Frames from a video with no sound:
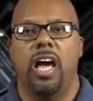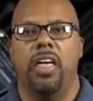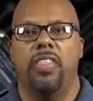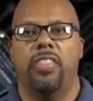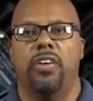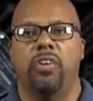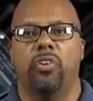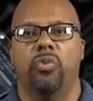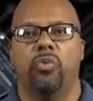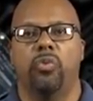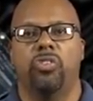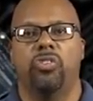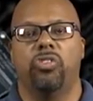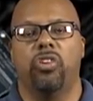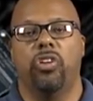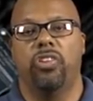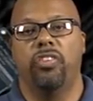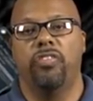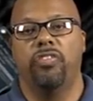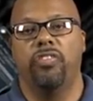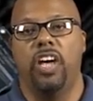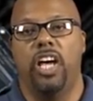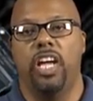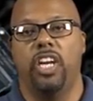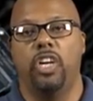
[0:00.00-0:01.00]
There's what's called
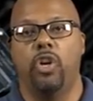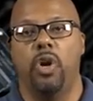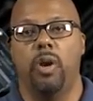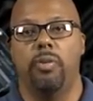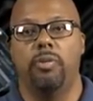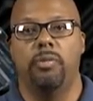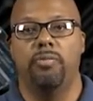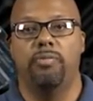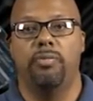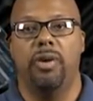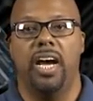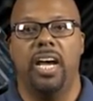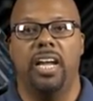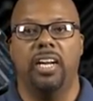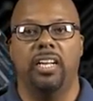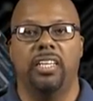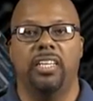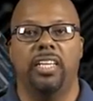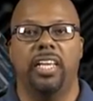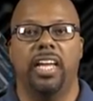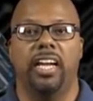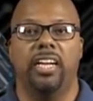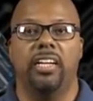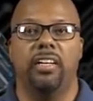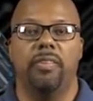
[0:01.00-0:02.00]
the von Neumann
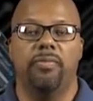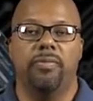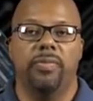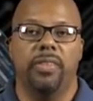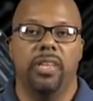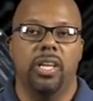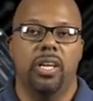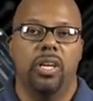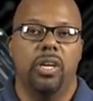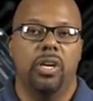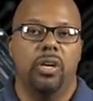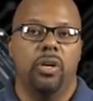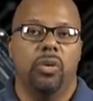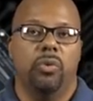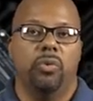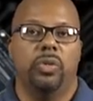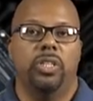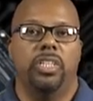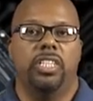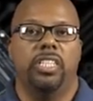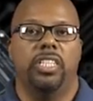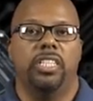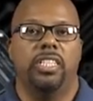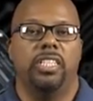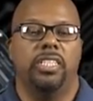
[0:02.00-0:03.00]
bottleneck,
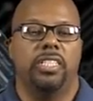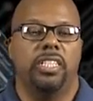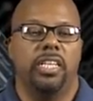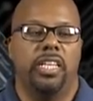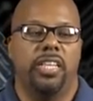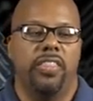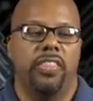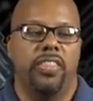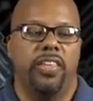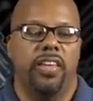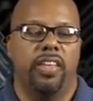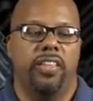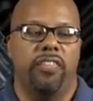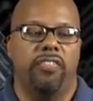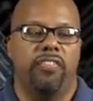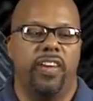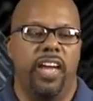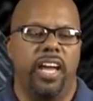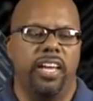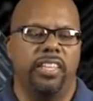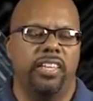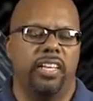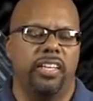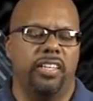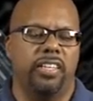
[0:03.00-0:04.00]
which is the
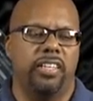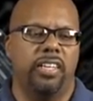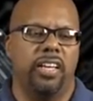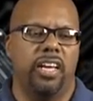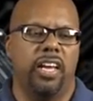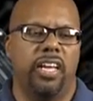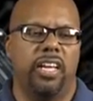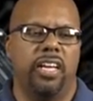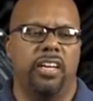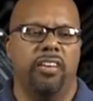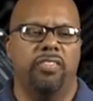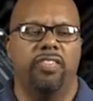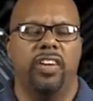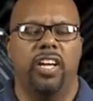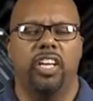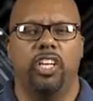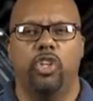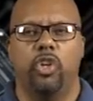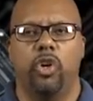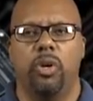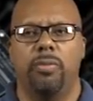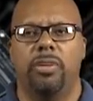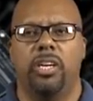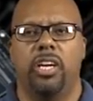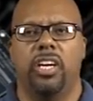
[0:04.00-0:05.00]
fact that in a von
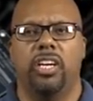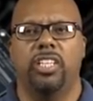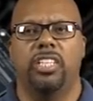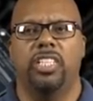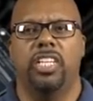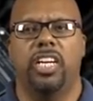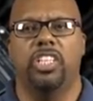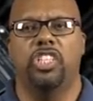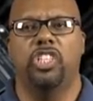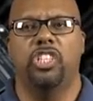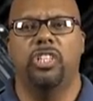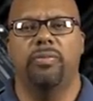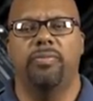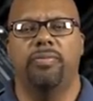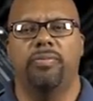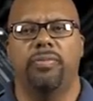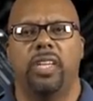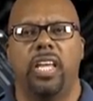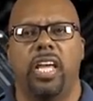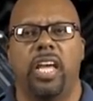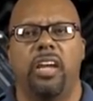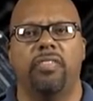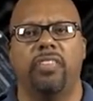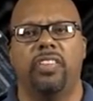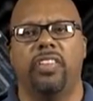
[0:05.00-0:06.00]
Neumann architecture,
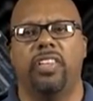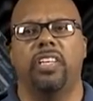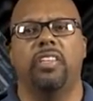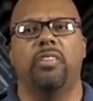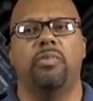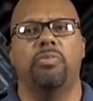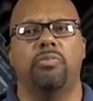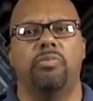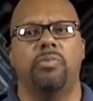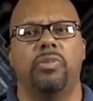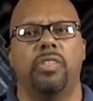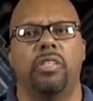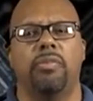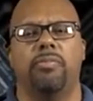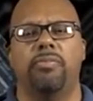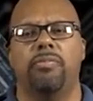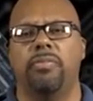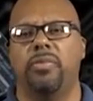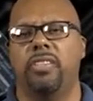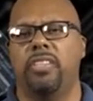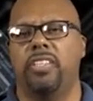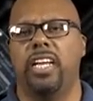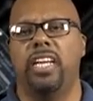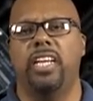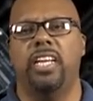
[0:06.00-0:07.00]
the
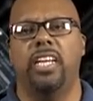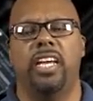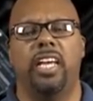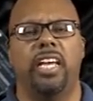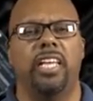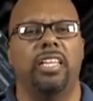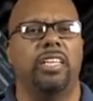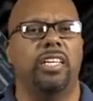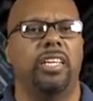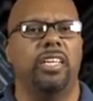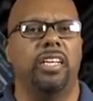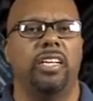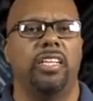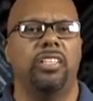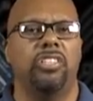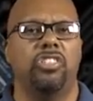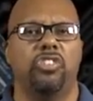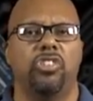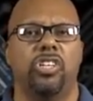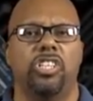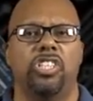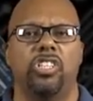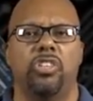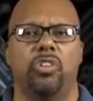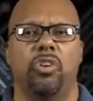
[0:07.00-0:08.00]
data and the
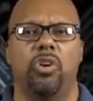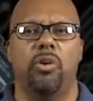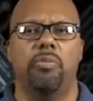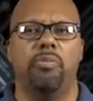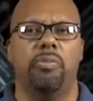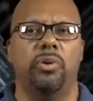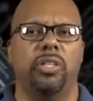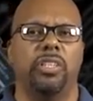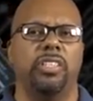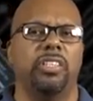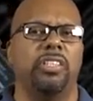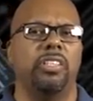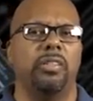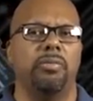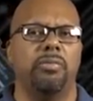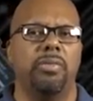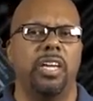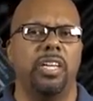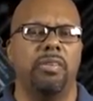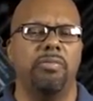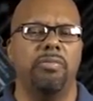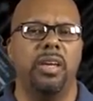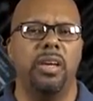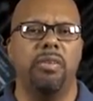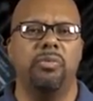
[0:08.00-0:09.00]
instruction are all put into the
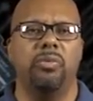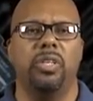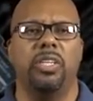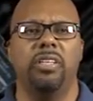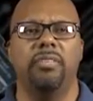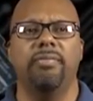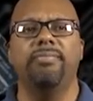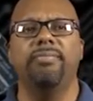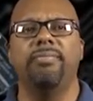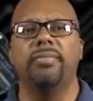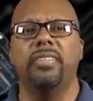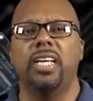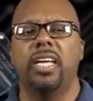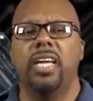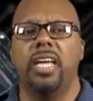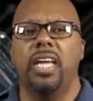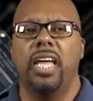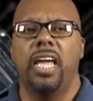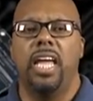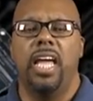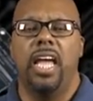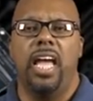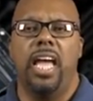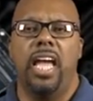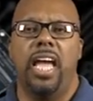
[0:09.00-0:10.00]
main memory.
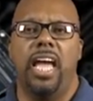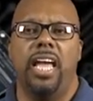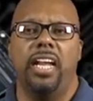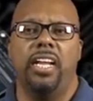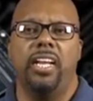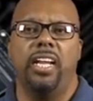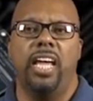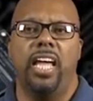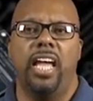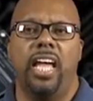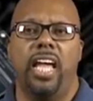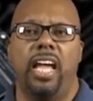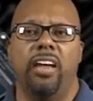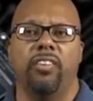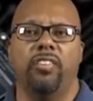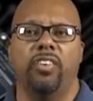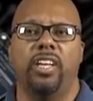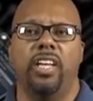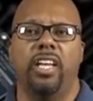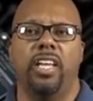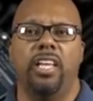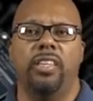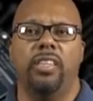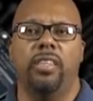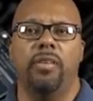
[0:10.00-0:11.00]
And
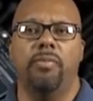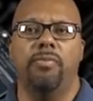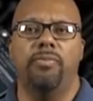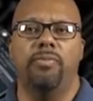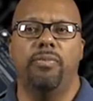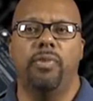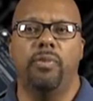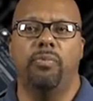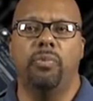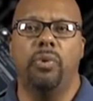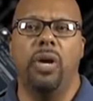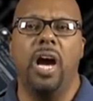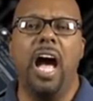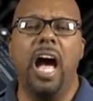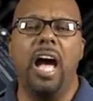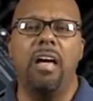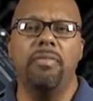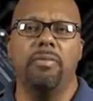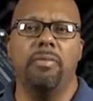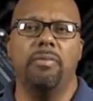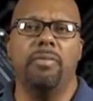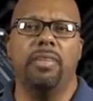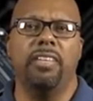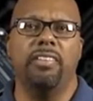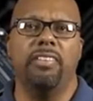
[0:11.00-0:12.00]
the
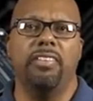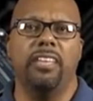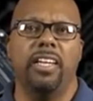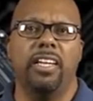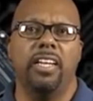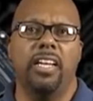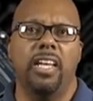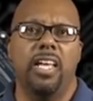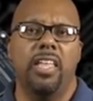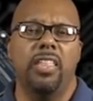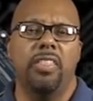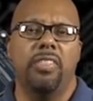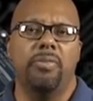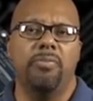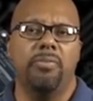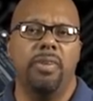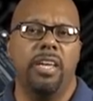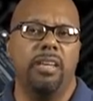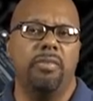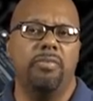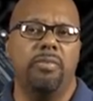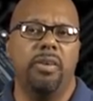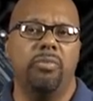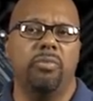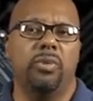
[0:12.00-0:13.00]
problem is that
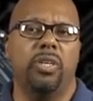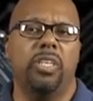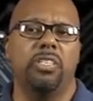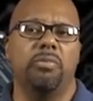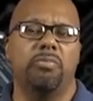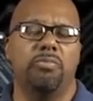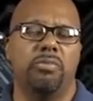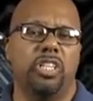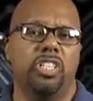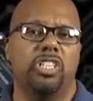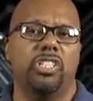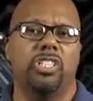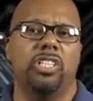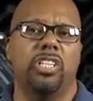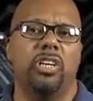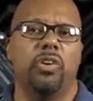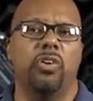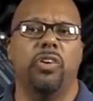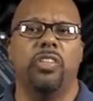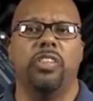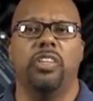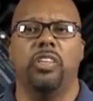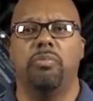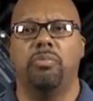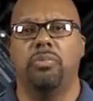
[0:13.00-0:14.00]
main memory is much
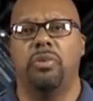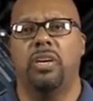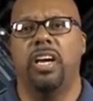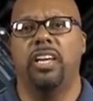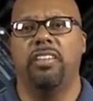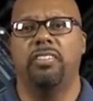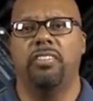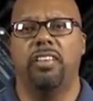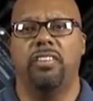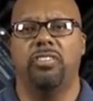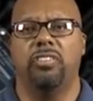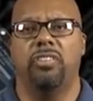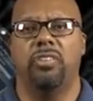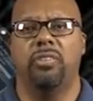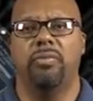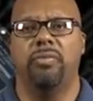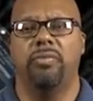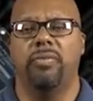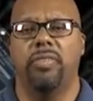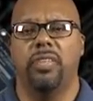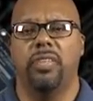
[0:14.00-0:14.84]
slower than the processor.